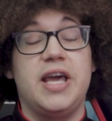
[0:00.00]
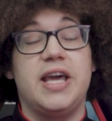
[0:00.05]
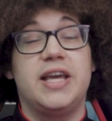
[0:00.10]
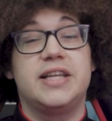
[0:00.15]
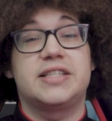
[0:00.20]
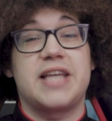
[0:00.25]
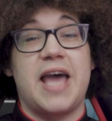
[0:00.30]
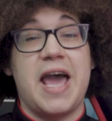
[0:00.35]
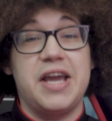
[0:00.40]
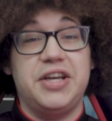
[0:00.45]

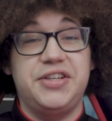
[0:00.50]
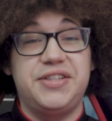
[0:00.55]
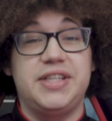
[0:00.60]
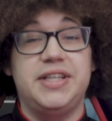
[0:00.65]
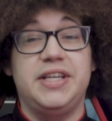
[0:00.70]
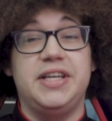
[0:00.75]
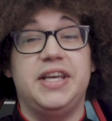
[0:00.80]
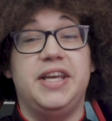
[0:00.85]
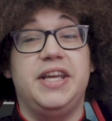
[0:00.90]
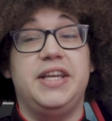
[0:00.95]
it's
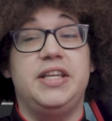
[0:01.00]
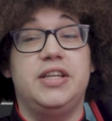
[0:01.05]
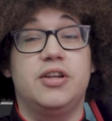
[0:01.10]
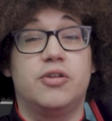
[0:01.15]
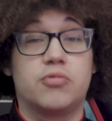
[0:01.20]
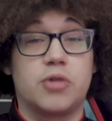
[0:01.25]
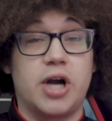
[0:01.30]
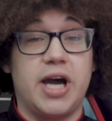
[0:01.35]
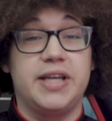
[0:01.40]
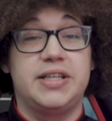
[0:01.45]
actually in
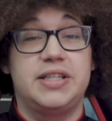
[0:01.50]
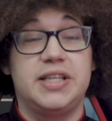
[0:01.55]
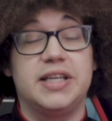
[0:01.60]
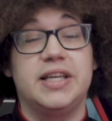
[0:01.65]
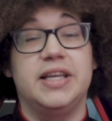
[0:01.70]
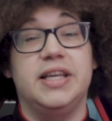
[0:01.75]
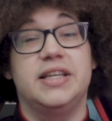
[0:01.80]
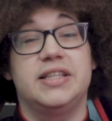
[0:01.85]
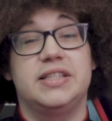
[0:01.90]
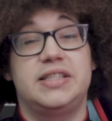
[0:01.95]
the
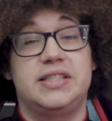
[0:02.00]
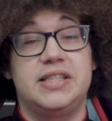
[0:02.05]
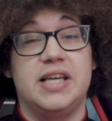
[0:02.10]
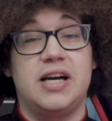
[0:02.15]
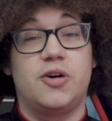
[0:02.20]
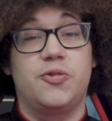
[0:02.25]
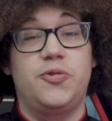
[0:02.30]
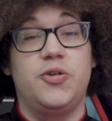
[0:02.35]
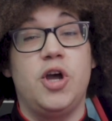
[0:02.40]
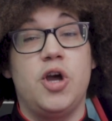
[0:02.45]
writing
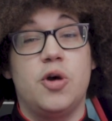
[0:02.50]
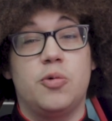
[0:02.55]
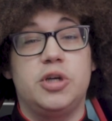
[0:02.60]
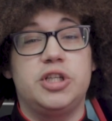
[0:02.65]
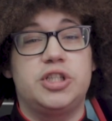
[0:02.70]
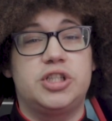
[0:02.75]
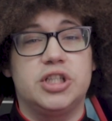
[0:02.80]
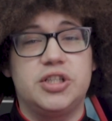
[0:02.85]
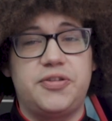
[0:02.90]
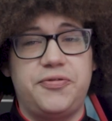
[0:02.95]
itself,
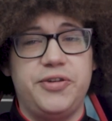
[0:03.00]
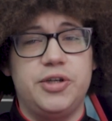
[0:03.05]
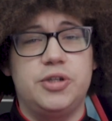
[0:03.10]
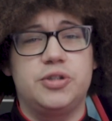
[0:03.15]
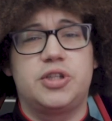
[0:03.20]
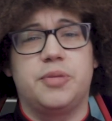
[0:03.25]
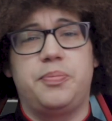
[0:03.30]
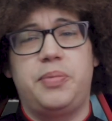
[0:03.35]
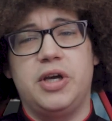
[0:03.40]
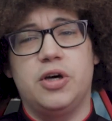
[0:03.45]
which just
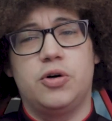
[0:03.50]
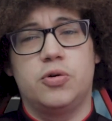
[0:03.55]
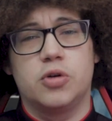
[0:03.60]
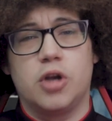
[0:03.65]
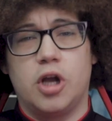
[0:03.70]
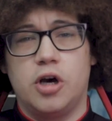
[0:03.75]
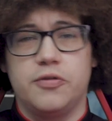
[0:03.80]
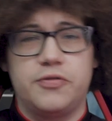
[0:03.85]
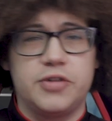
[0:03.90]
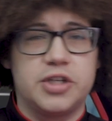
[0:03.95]
feels a bit
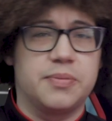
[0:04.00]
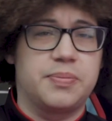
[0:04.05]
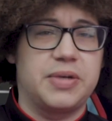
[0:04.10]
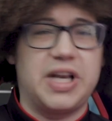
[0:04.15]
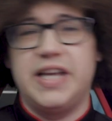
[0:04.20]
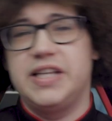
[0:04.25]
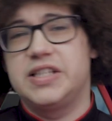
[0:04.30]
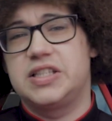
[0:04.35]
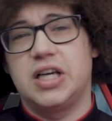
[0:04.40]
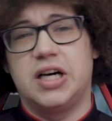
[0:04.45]
all over the
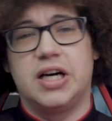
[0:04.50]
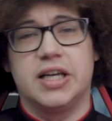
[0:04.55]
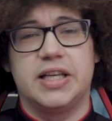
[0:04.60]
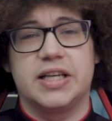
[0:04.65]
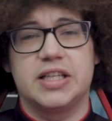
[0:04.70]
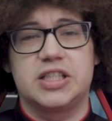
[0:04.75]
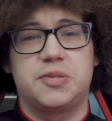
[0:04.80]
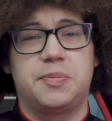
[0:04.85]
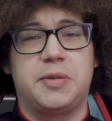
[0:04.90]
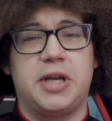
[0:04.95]
place,
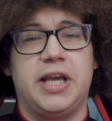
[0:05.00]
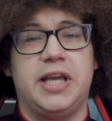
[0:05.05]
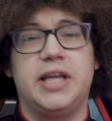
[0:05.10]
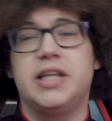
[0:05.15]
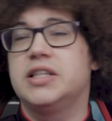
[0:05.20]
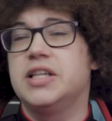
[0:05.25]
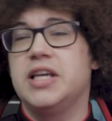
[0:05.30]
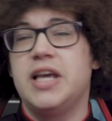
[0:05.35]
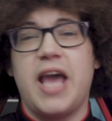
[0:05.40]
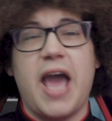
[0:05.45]

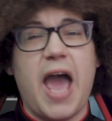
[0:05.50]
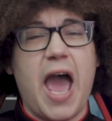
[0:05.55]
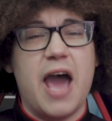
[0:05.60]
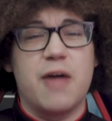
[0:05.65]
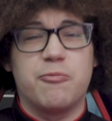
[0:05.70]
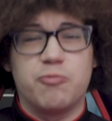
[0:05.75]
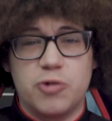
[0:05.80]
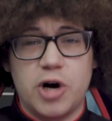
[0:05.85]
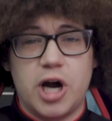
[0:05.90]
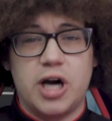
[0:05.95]
unexplained
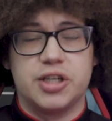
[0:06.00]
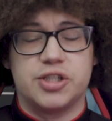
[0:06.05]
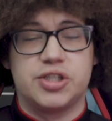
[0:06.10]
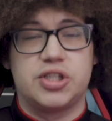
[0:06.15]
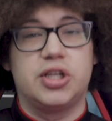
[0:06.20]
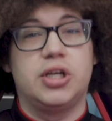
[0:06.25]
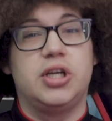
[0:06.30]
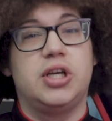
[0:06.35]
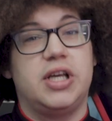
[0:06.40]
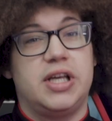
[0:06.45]
and
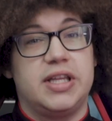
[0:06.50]
rushed.